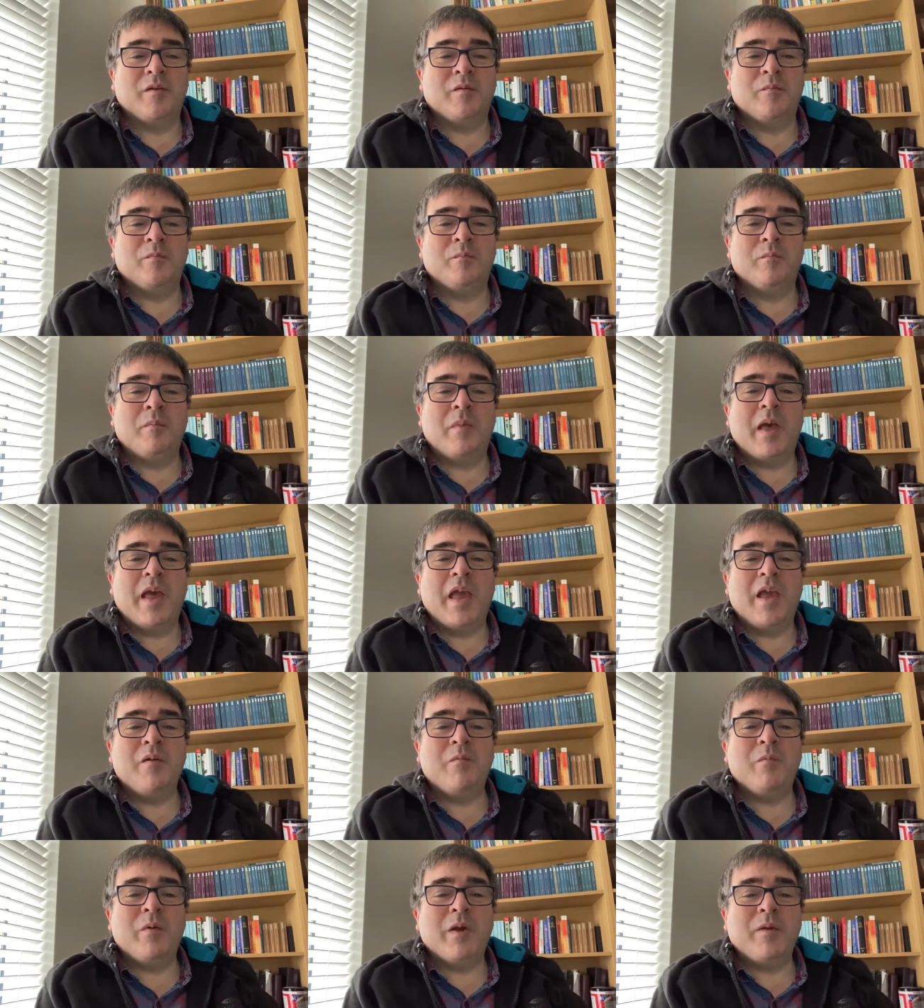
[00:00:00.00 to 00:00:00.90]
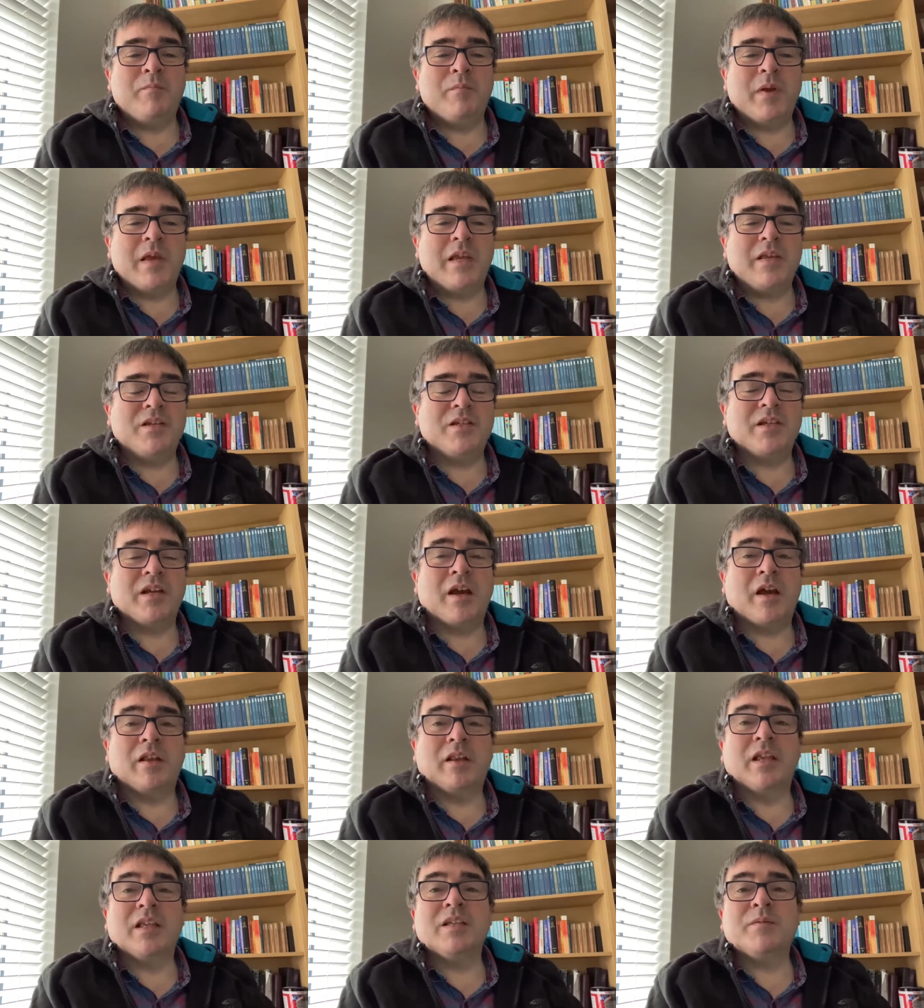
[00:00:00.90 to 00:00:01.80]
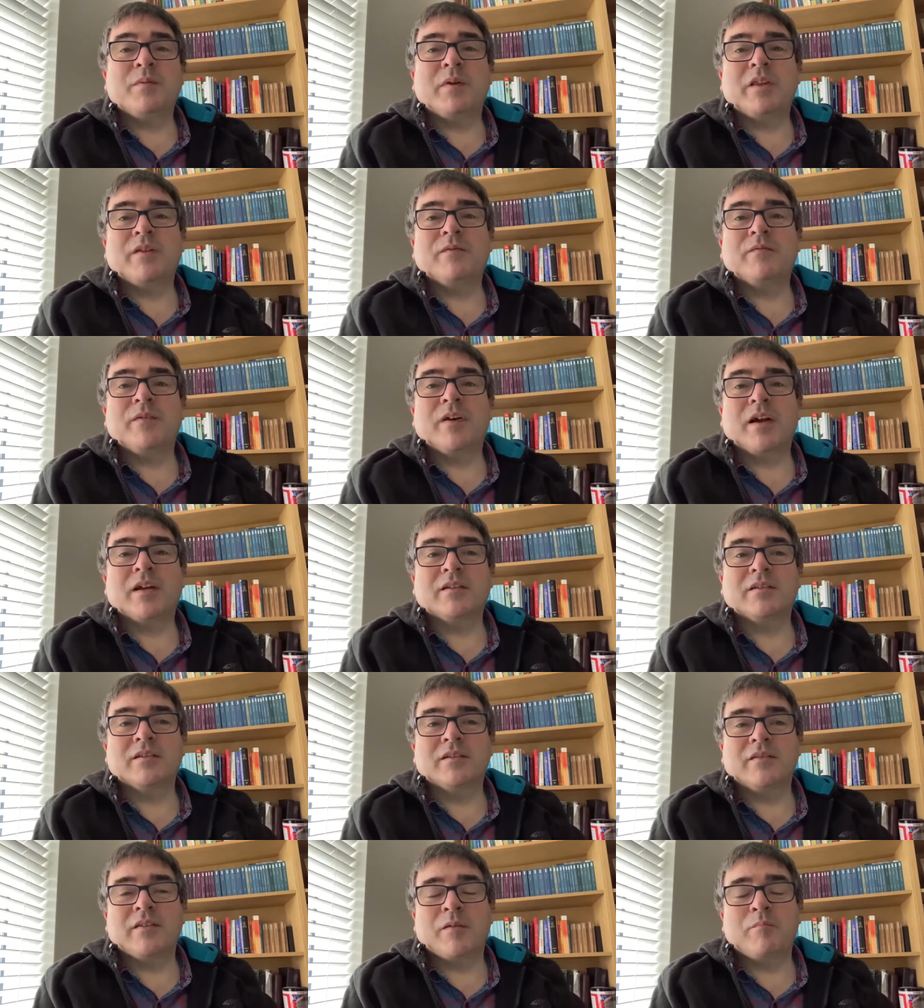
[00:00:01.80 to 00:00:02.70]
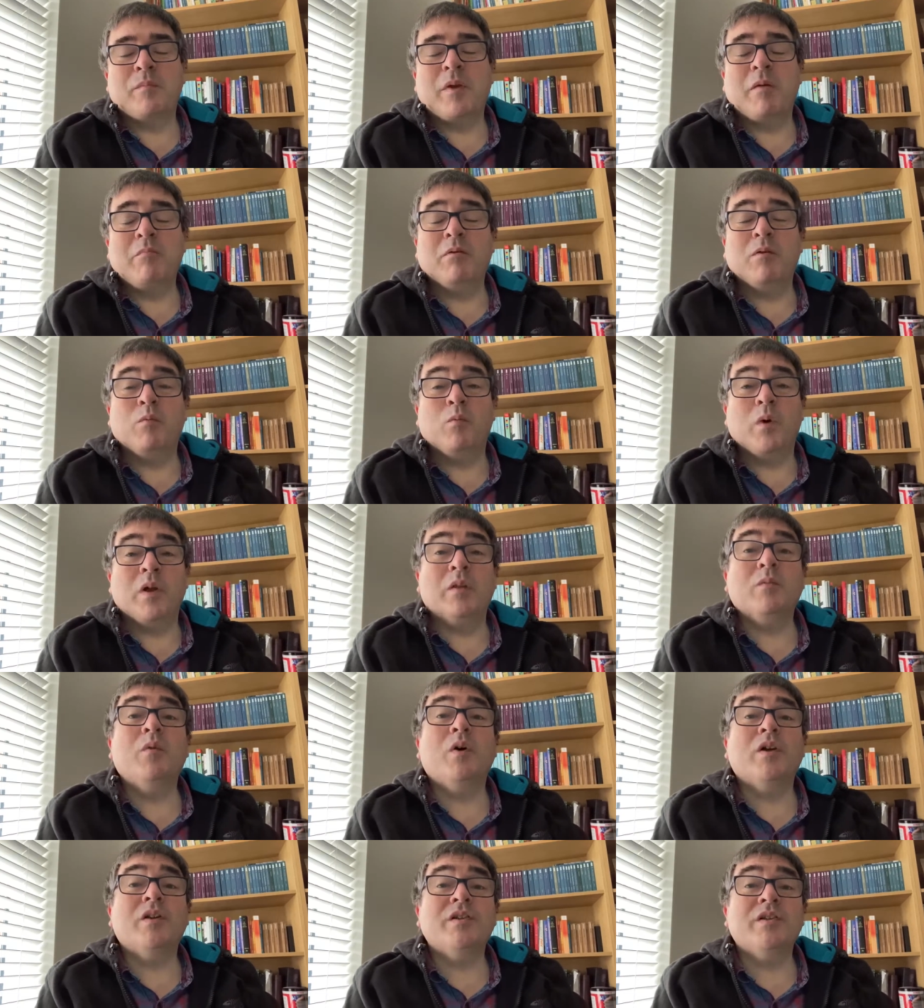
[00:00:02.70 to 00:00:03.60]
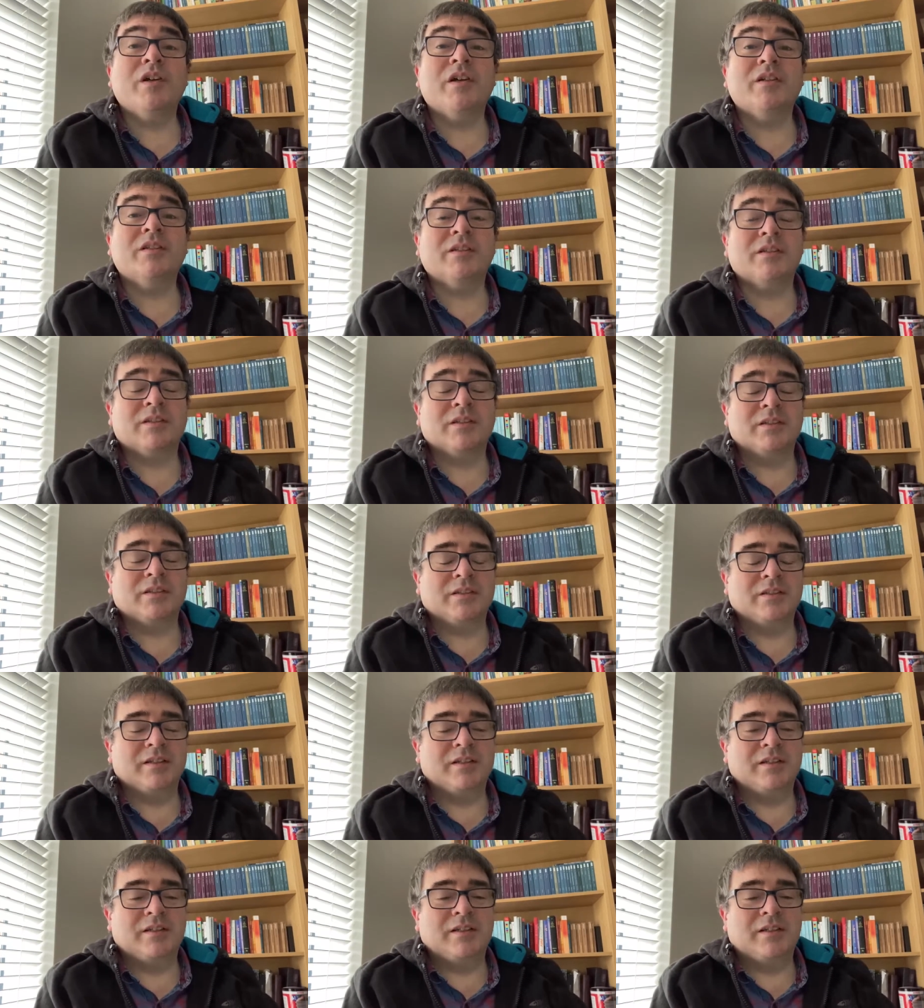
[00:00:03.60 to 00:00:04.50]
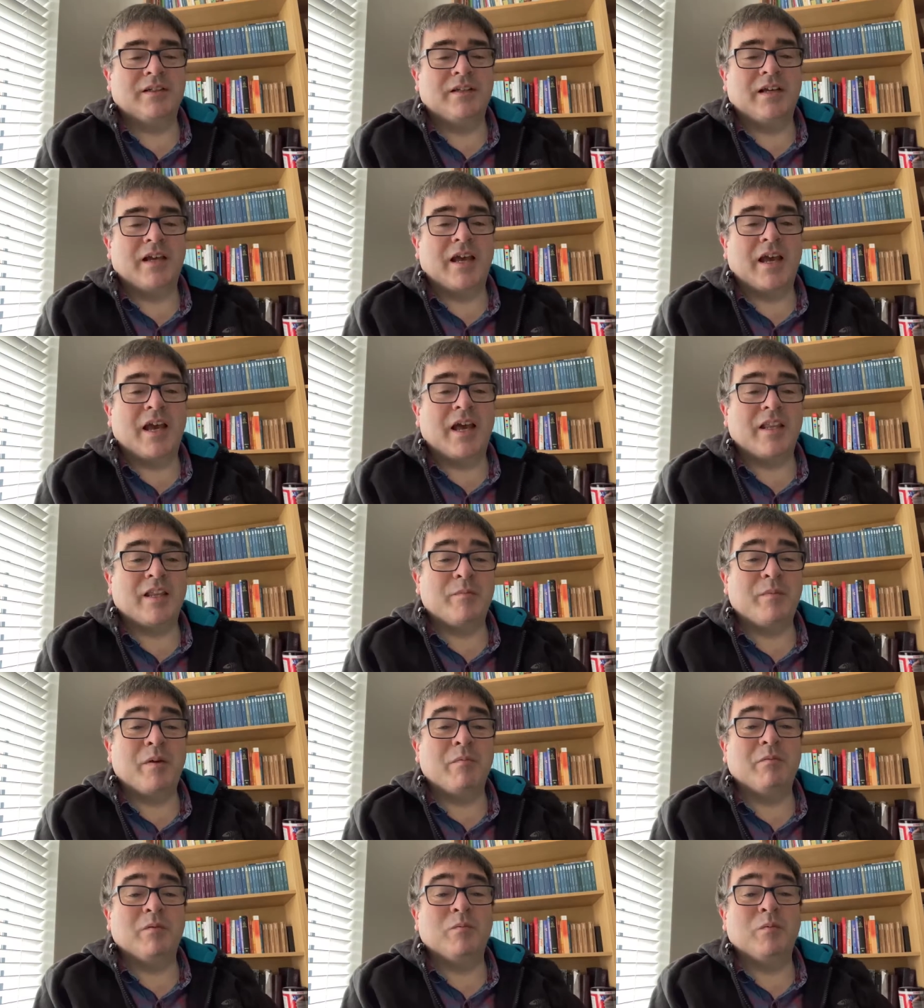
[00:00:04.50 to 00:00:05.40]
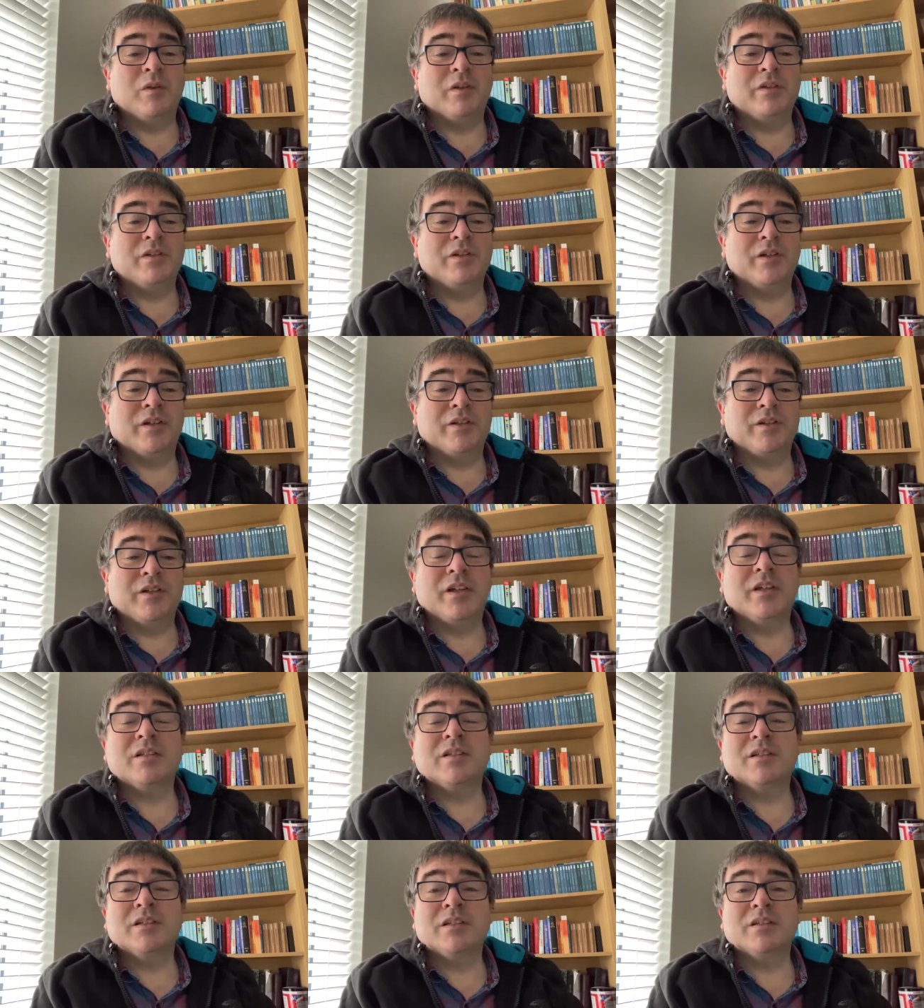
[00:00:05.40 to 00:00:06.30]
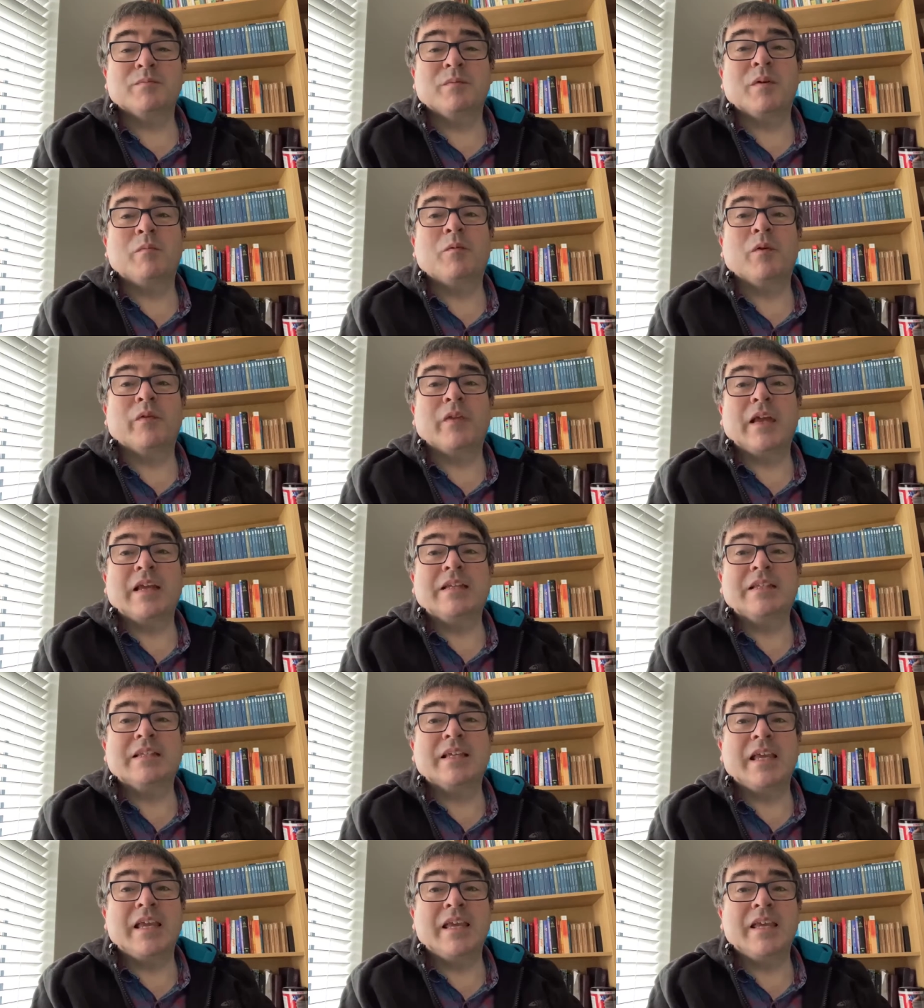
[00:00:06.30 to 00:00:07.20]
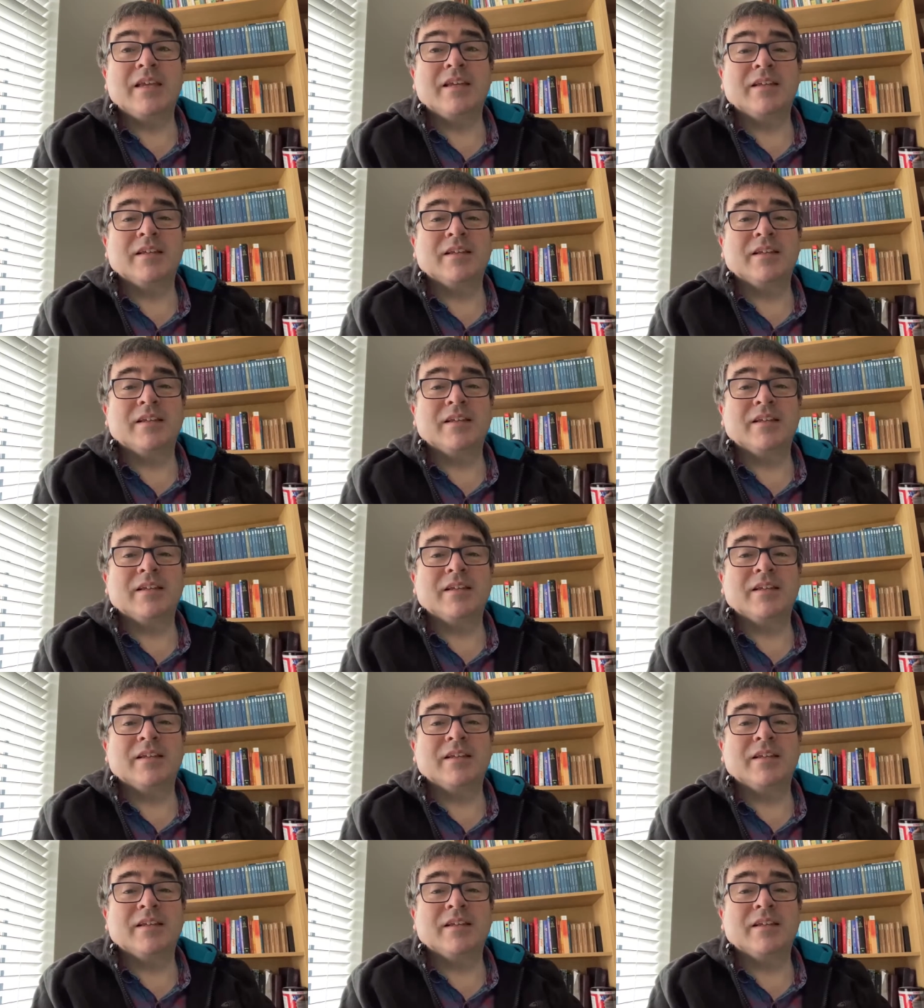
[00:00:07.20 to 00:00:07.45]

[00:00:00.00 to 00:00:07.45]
may we be challenged by the fact that people will watch us and that people will judge us by what they see.